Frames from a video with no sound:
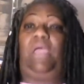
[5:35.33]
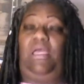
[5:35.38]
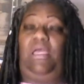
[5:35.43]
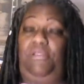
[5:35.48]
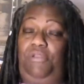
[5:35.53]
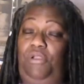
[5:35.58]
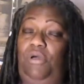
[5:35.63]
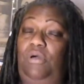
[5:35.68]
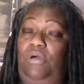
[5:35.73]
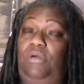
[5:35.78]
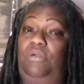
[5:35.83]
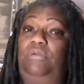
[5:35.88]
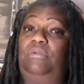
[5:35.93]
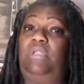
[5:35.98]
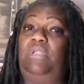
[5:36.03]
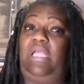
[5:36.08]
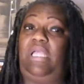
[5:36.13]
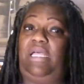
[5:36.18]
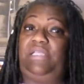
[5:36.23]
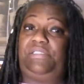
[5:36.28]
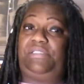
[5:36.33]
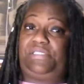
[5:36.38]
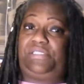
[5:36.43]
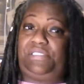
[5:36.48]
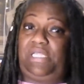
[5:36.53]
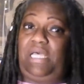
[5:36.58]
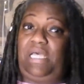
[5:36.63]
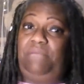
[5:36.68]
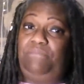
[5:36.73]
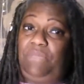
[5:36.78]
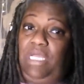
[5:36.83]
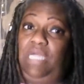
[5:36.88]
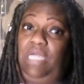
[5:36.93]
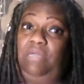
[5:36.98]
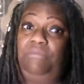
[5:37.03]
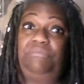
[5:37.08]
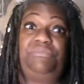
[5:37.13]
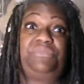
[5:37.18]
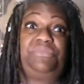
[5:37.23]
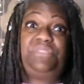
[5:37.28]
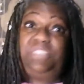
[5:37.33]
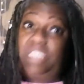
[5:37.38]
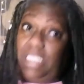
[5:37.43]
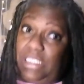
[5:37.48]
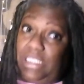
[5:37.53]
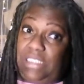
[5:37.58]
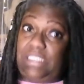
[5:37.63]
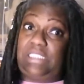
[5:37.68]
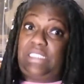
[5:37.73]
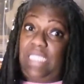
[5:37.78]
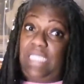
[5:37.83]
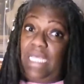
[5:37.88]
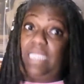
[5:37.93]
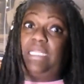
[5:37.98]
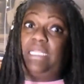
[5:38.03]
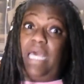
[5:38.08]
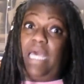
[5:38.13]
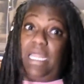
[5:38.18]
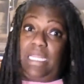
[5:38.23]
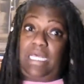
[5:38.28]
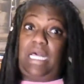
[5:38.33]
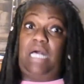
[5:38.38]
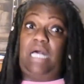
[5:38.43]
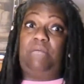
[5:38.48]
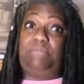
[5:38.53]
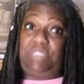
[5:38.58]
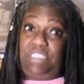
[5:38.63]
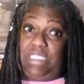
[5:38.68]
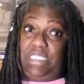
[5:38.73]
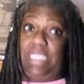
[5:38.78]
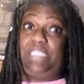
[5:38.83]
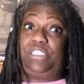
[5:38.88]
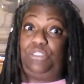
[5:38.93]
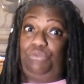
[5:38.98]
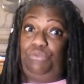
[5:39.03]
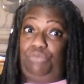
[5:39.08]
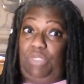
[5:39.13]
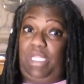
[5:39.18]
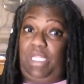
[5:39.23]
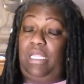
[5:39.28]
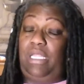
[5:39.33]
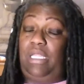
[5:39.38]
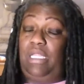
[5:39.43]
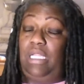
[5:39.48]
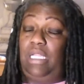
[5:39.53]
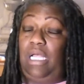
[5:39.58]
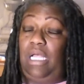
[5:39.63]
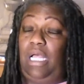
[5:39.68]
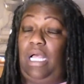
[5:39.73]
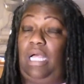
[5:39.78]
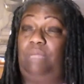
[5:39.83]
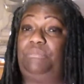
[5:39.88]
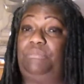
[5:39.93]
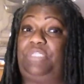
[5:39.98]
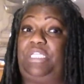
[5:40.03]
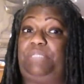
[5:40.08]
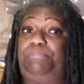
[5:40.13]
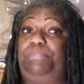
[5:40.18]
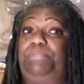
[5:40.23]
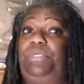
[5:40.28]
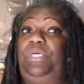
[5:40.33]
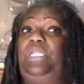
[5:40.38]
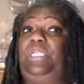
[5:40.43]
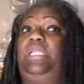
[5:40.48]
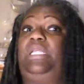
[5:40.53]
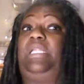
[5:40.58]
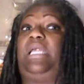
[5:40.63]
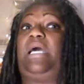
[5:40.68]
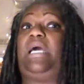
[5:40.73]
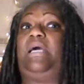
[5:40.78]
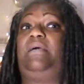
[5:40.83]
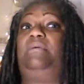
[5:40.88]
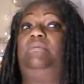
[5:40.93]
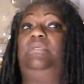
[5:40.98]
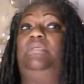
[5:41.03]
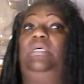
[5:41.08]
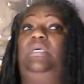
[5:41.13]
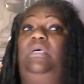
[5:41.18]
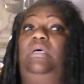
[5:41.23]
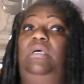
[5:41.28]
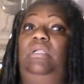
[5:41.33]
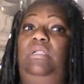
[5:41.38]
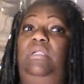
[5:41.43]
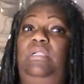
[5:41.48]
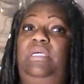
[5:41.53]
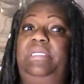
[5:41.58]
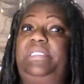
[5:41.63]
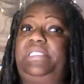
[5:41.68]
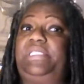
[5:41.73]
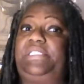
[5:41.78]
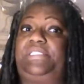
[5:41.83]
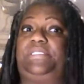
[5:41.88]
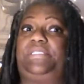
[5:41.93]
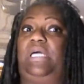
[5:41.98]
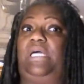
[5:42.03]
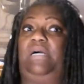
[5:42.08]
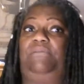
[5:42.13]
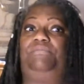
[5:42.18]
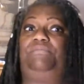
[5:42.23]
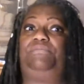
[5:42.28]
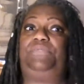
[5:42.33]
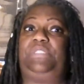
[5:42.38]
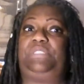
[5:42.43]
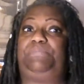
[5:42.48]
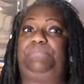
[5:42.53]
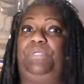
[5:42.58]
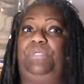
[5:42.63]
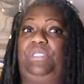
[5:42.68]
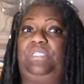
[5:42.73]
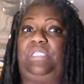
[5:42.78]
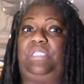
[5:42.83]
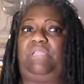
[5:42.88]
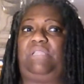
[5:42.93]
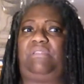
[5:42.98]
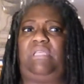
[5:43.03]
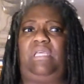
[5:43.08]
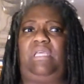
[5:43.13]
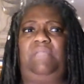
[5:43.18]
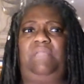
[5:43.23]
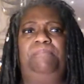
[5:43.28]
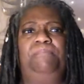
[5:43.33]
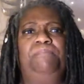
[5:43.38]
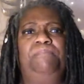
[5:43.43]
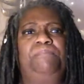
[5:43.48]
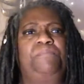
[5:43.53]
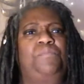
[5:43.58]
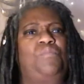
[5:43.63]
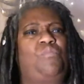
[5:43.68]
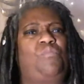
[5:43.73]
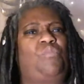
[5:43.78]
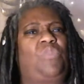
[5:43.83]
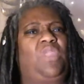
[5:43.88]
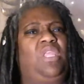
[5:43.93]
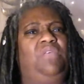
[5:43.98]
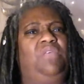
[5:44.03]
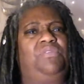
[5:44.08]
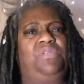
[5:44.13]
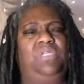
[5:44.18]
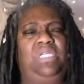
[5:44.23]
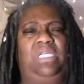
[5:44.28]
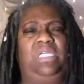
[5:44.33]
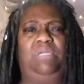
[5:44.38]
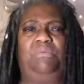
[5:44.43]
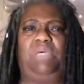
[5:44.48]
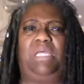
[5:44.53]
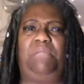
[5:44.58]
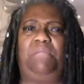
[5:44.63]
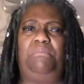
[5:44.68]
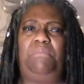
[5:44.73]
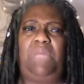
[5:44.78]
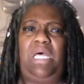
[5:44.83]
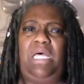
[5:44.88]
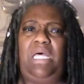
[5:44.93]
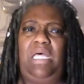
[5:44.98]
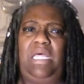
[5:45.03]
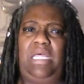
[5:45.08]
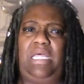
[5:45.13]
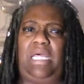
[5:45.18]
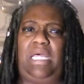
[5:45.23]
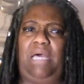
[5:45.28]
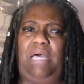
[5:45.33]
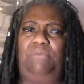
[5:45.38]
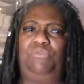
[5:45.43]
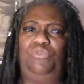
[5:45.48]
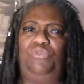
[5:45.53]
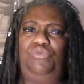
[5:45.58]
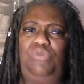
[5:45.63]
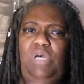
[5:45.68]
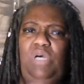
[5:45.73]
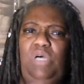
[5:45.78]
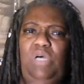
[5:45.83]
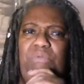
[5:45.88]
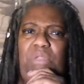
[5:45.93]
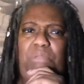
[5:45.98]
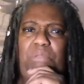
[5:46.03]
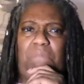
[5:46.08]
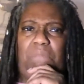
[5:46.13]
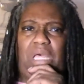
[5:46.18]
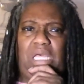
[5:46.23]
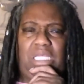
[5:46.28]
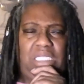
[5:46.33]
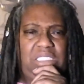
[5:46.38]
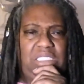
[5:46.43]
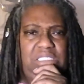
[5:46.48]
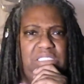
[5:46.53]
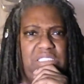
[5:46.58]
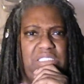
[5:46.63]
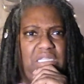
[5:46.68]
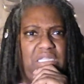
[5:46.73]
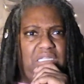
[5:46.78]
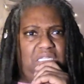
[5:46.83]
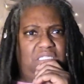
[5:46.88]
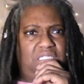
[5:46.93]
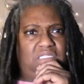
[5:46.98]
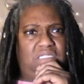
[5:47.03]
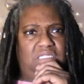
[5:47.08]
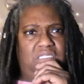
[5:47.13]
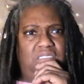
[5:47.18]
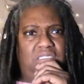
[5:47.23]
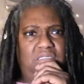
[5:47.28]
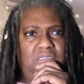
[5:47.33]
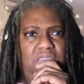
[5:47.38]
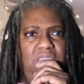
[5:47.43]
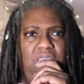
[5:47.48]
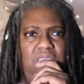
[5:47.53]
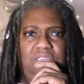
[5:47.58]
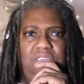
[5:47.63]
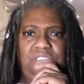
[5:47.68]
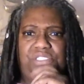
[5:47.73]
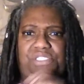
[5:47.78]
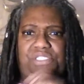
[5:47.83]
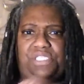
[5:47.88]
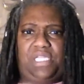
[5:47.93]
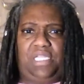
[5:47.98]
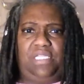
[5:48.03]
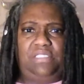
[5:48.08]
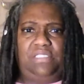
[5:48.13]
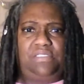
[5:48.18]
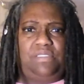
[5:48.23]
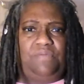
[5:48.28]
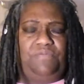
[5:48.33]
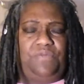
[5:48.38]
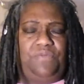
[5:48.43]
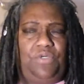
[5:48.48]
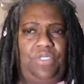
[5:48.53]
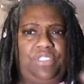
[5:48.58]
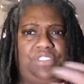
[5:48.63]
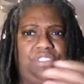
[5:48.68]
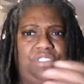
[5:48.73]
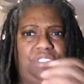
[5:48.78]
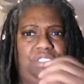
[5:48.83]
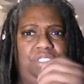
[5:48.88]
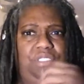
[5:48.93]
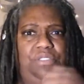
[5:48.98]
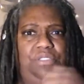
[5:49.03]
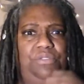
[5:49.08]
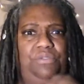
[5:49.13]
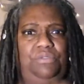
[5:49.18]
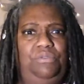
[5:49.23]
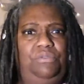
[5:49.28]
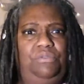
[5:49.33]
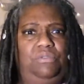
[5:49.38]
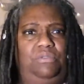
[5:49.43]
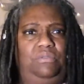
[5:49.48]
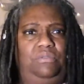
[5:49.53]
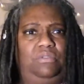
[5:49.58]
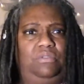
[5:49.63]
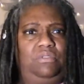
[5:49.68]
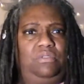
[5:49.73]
I know. This is exactly how the conversation went. I'm just pulling out little stuff, just pulling that thing. So anyway, I was wondering, my goodness, she is divorcing you.